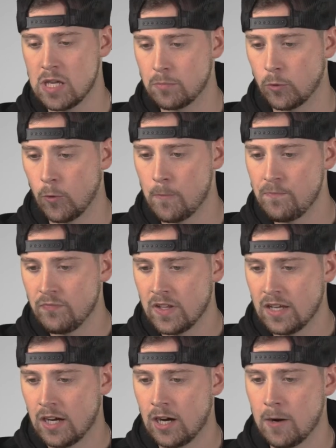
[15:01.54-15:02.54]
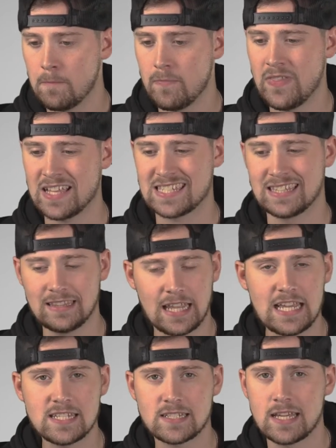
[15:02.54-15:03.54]
people um, that's
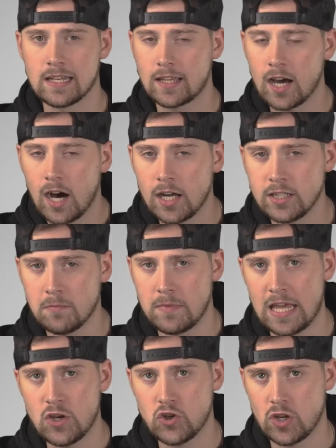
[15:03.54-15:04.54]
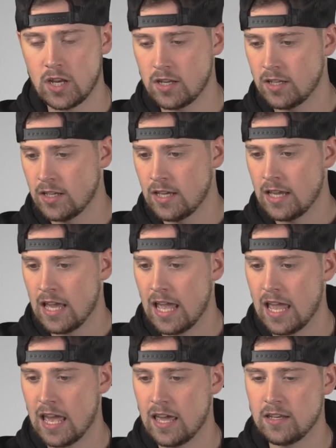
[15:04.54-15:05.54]
laced in condemnation,
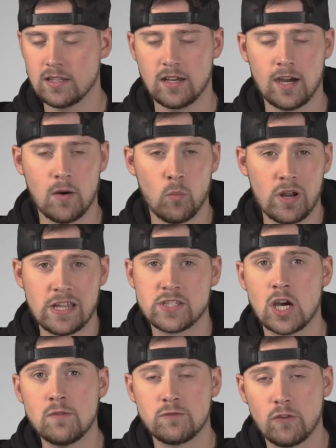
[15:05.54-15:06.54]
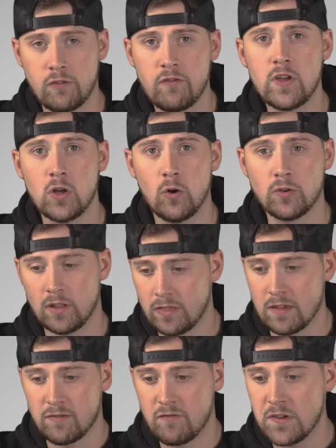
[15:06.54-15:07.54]
and uh, when it's unfulfilled,
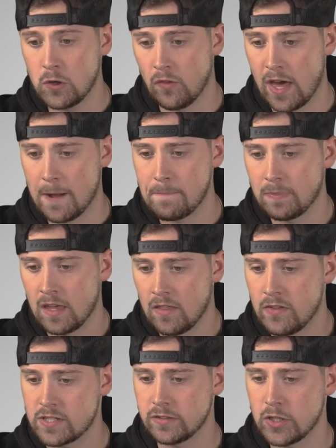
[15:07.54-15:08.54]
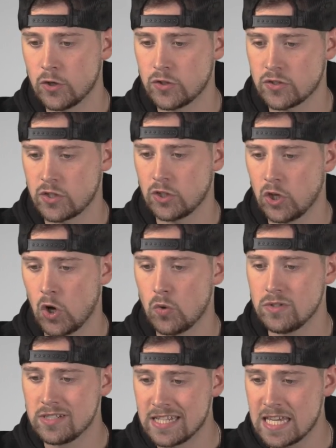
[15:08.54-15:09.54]
they feel that. This leader doesn't
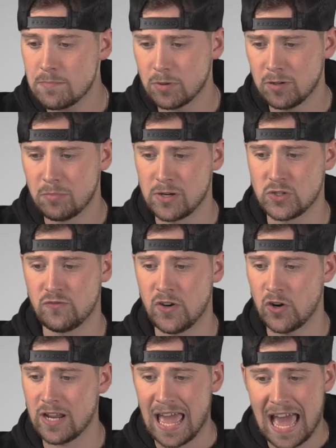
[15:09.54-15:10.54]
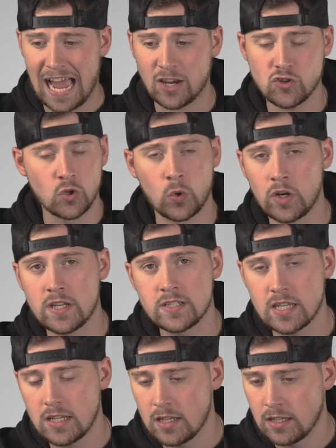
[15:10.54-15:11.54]
go deep, but is very action
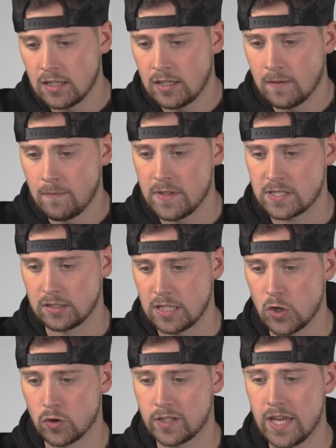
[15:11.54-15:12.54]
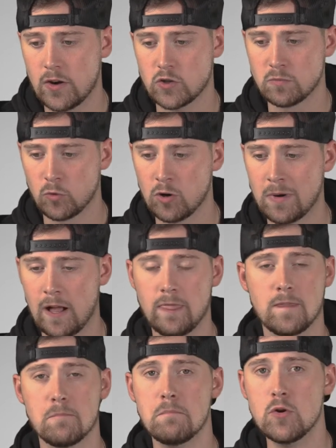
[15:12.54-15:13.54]
oriented this leader cares more
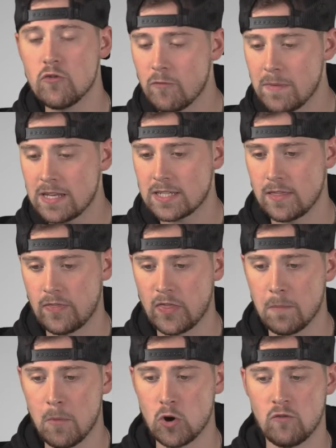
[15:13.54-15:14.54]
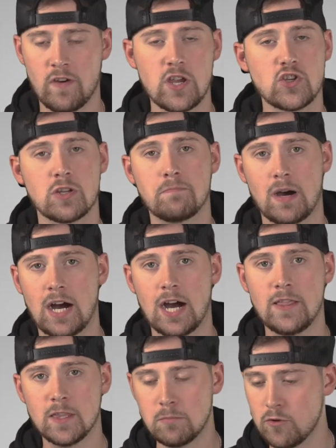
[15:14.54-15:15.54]
about the movement than the motivation
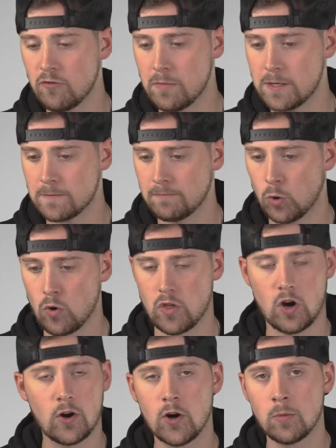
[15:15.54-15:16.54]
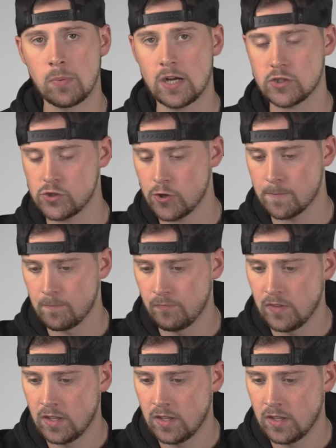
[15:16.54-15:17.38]
behind the movement or the heart posture.